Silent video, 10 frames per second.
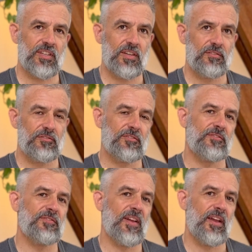
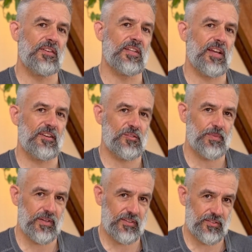confounding
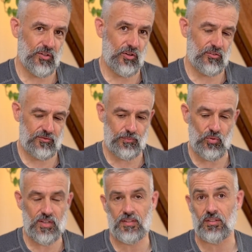aspects of
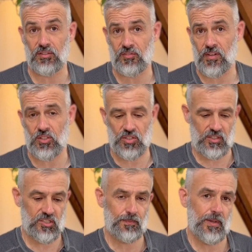breathing dysfunction,
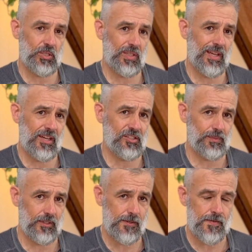especially
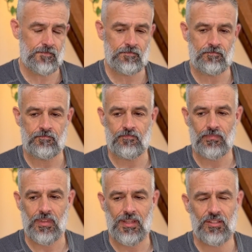asthma,
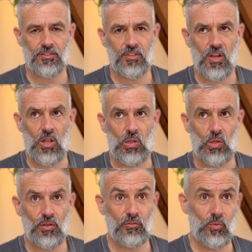is that a
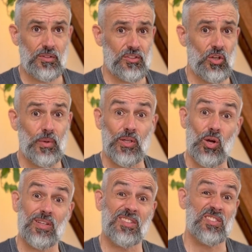lot of what's going
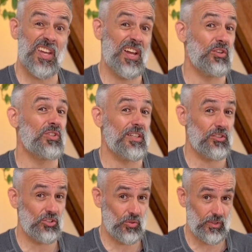on is
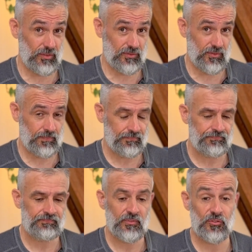counterintuitive.
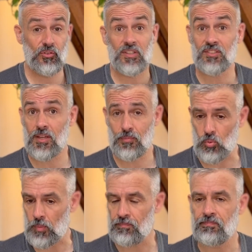For
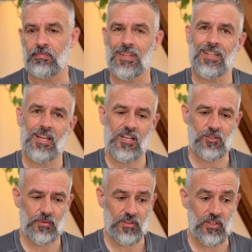example, in
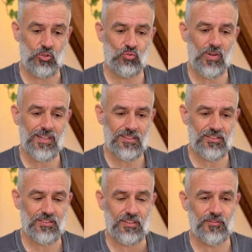asthma, the
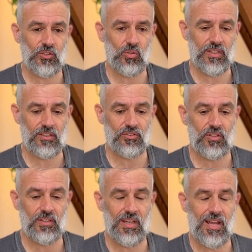greatest difficulty is
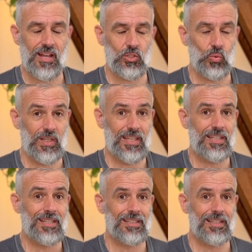not the actual
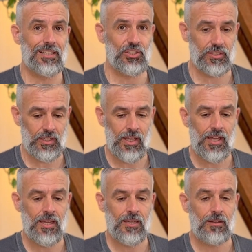inhalation,
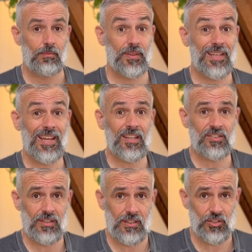but the
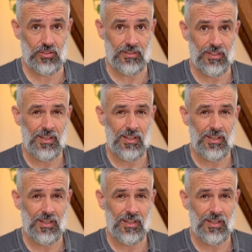exhalation,